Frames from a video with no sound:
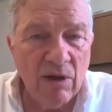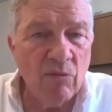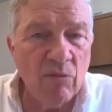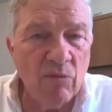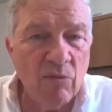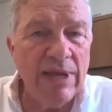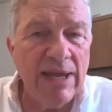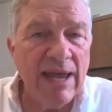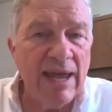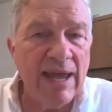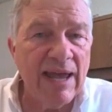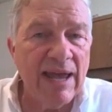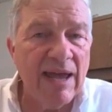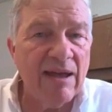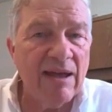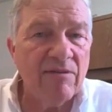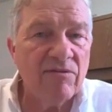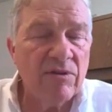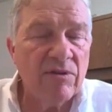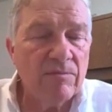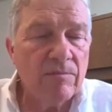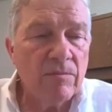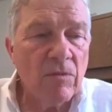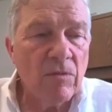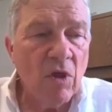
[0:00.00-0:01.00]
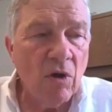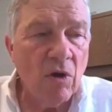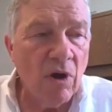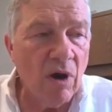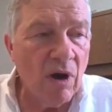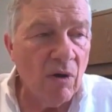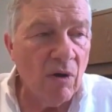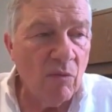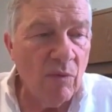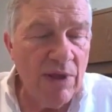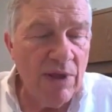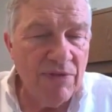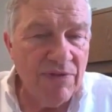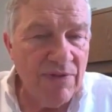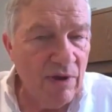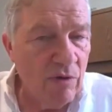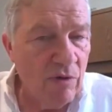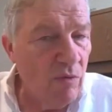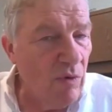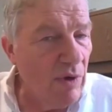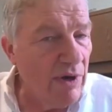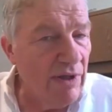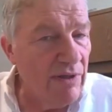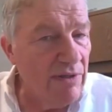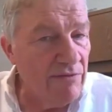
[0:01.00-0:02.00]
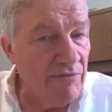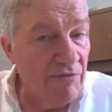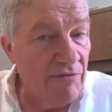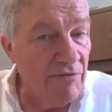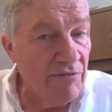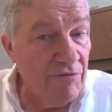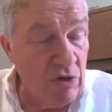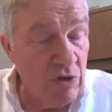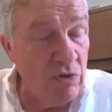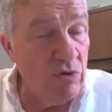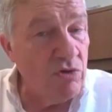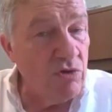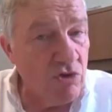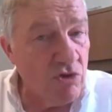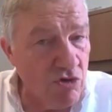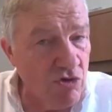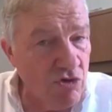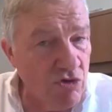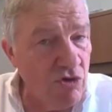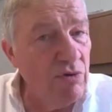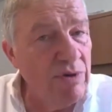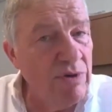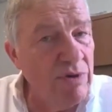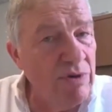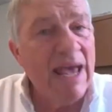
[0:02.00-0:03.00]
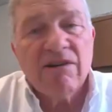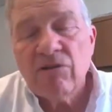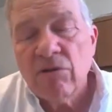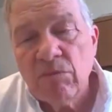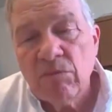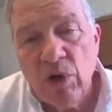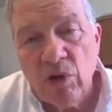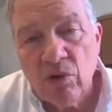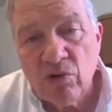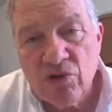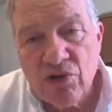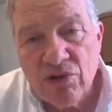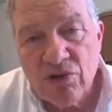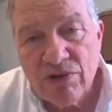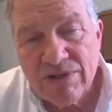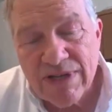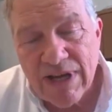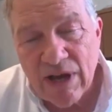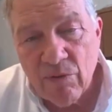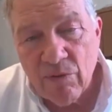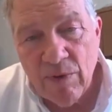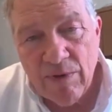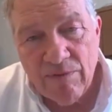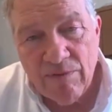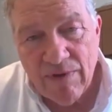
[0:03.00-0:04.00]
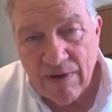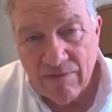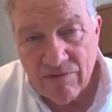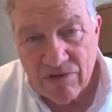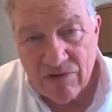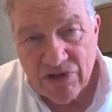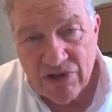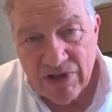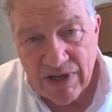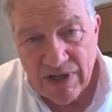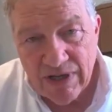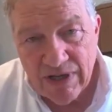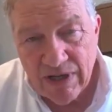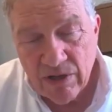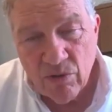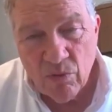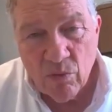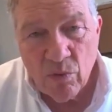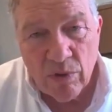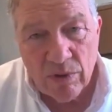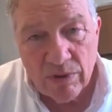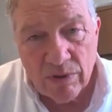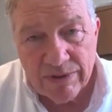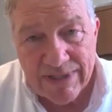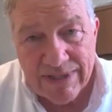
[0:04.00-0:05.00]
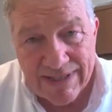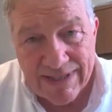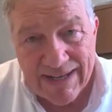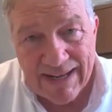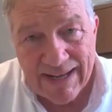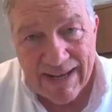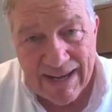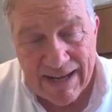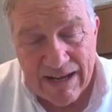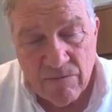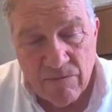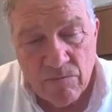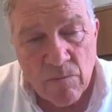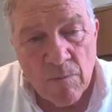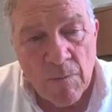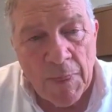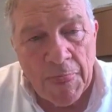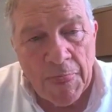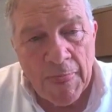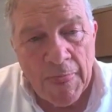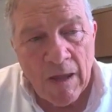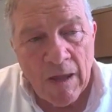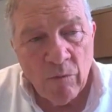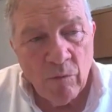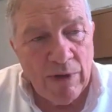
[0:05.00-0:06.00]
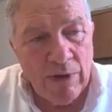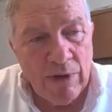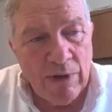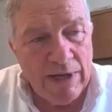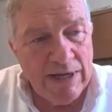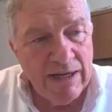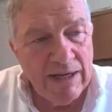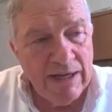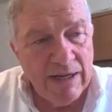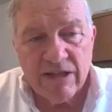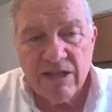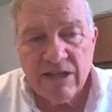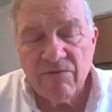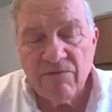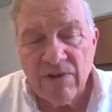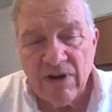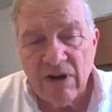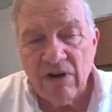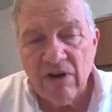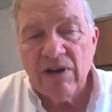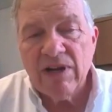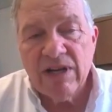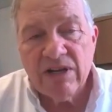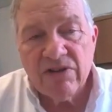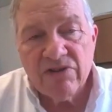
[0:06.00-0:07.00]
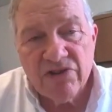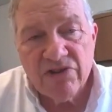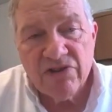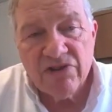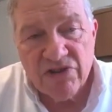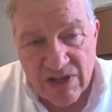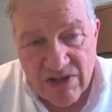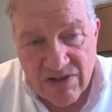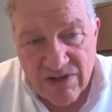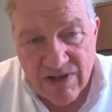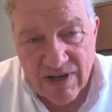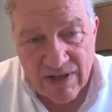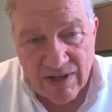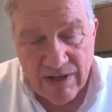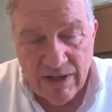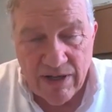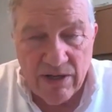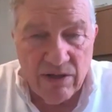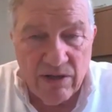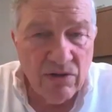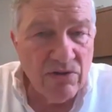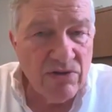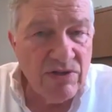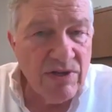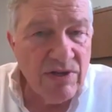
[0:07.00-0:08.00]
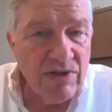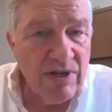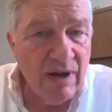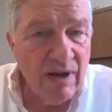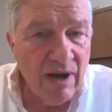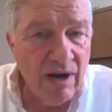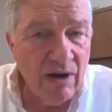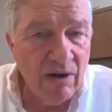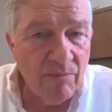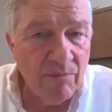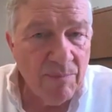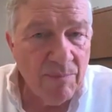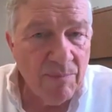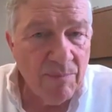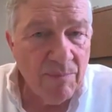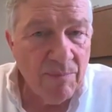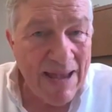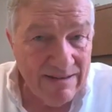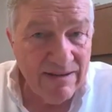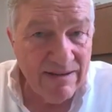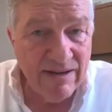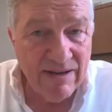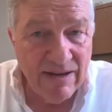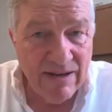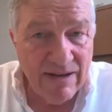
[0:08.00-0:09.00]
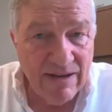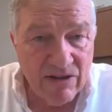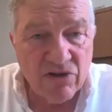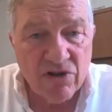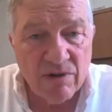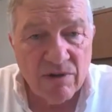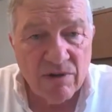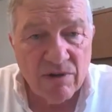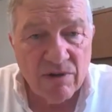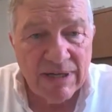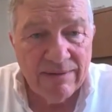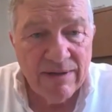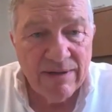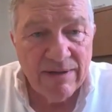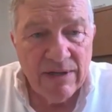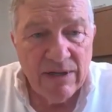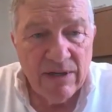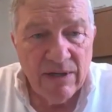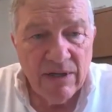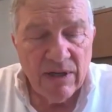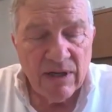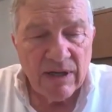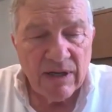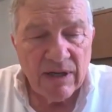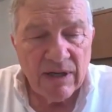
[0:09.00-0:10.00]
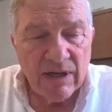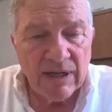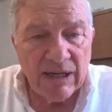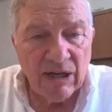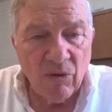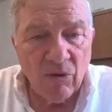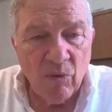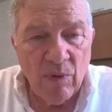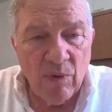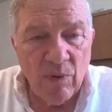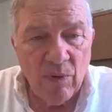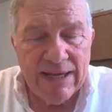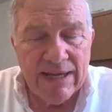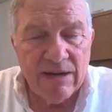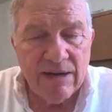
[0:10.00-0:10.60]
we have are, we think, one of the few true nanoemulsions that we've ever seen in the world today. We can get them very consistently using our patented instrument. We